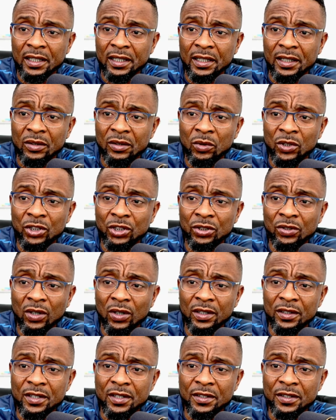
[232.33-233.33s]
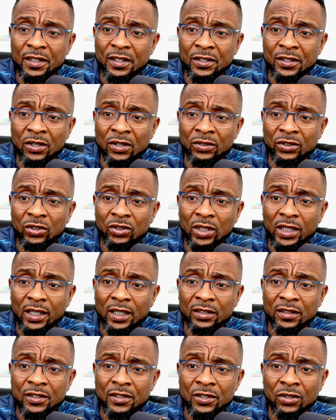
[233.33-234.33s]
what do you call it, a
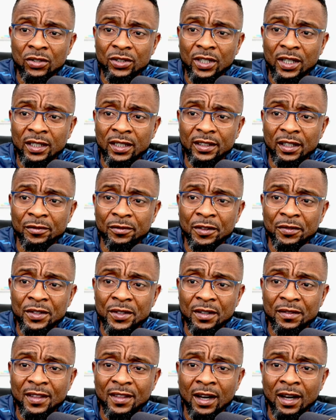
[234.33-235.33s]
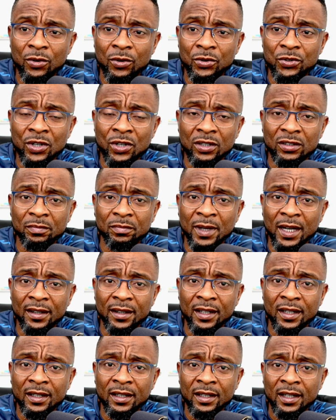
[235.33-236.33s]
650,000
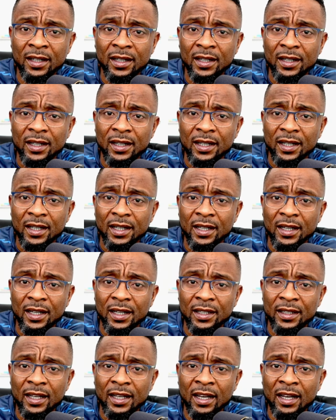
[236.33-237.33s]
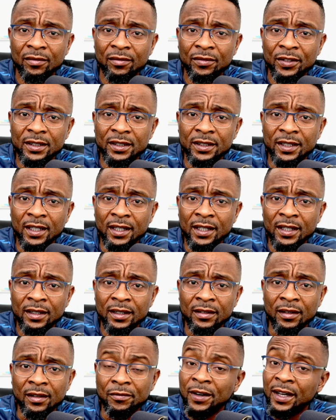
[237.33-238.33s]
barrel every day
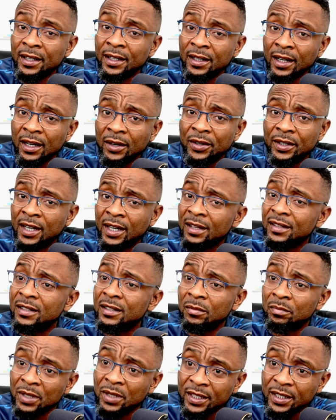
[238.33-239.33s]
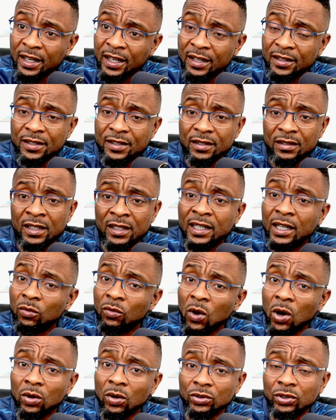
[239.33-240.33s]
refinery. That's the biggest in the
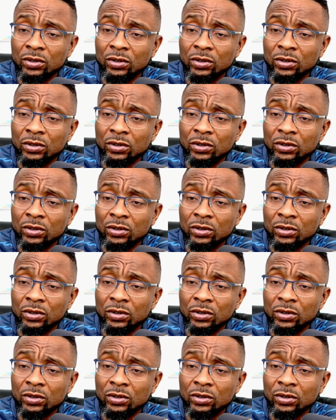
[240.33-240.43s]
world,